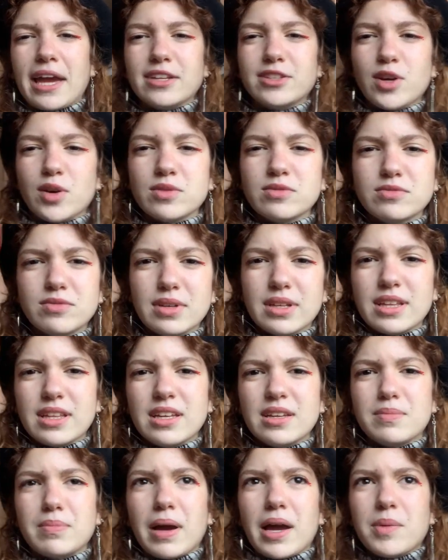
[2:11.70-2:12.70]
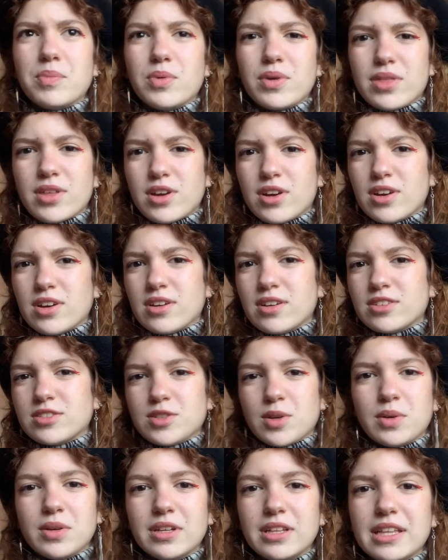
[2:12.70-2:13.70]
I don't really vibe with her
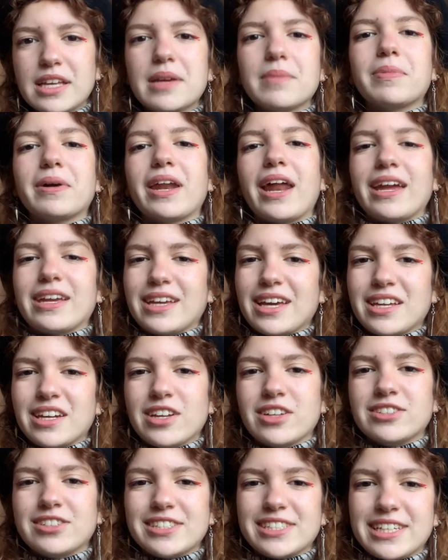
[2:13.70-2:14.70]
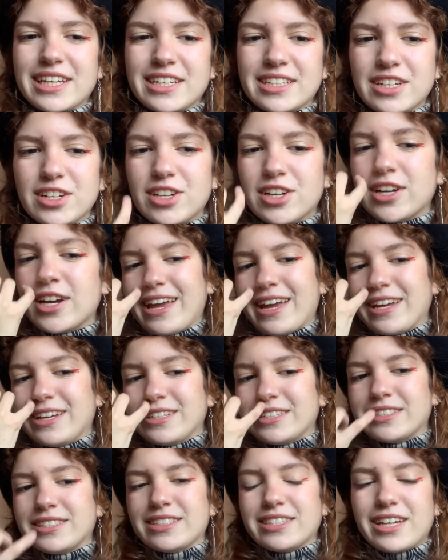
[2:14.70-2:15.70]
totally, but I can understand her.
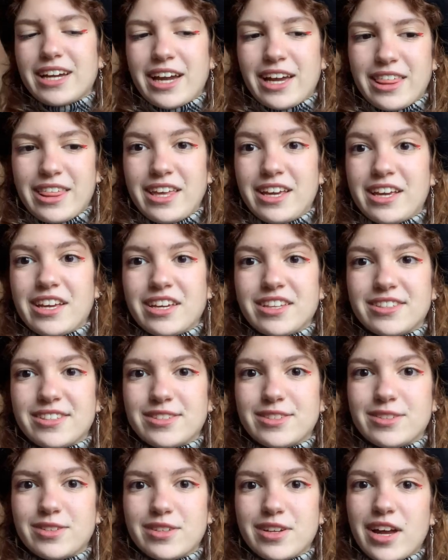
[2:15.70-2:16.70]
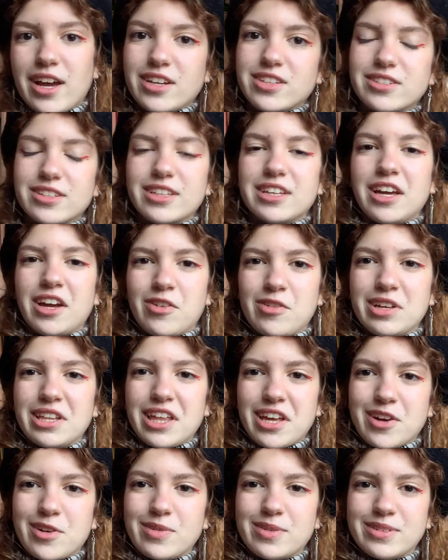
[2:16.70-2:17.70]
And I think it's actually a
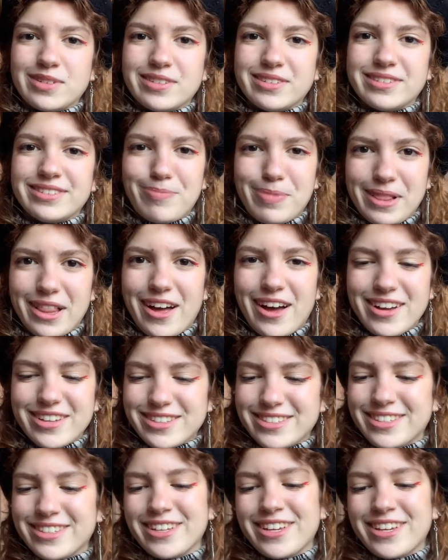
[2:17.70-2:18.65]
really cool plot.